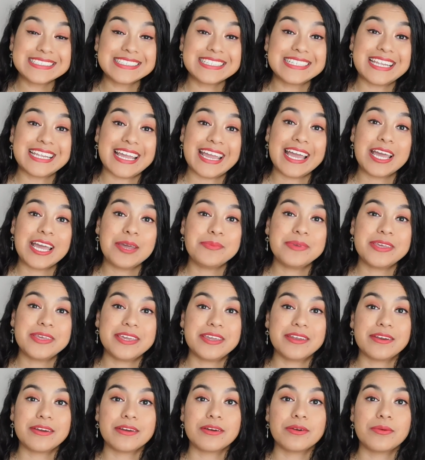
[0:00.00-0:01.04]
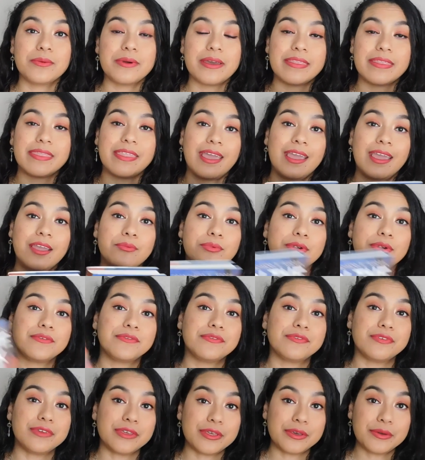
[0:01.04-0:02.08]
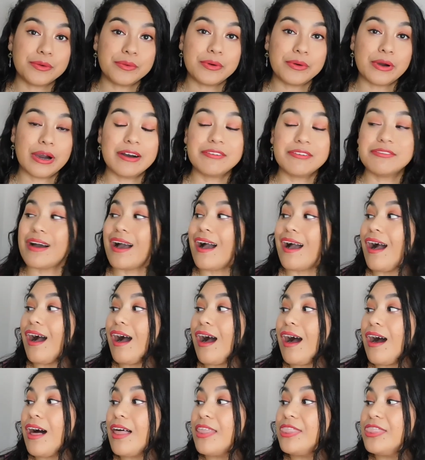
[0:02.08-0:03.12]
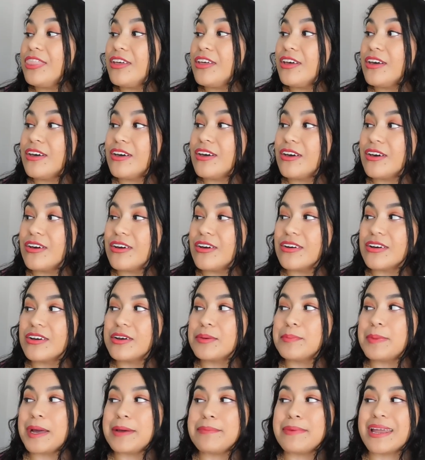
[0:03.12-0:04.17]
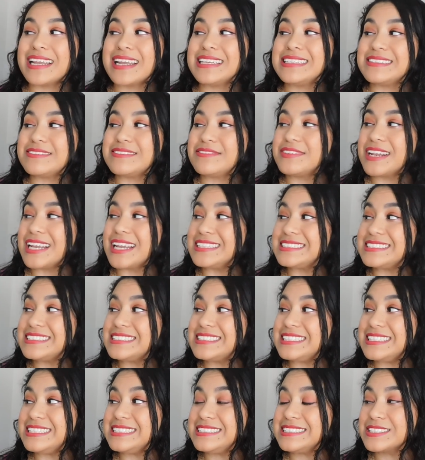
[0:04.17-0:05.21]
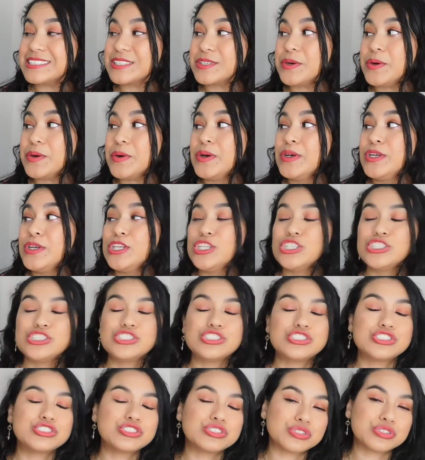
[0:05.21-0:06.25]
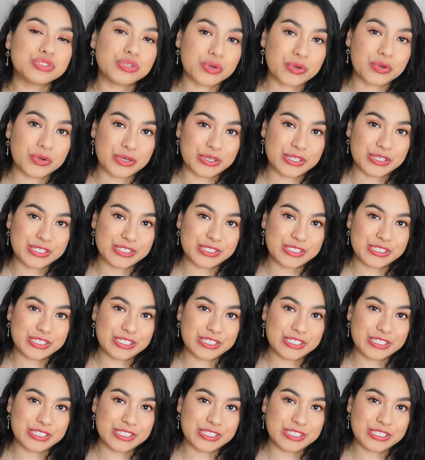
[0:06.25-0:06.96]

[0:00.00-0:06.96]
Today I'm here with a review of On the Hook by Francisco Stork.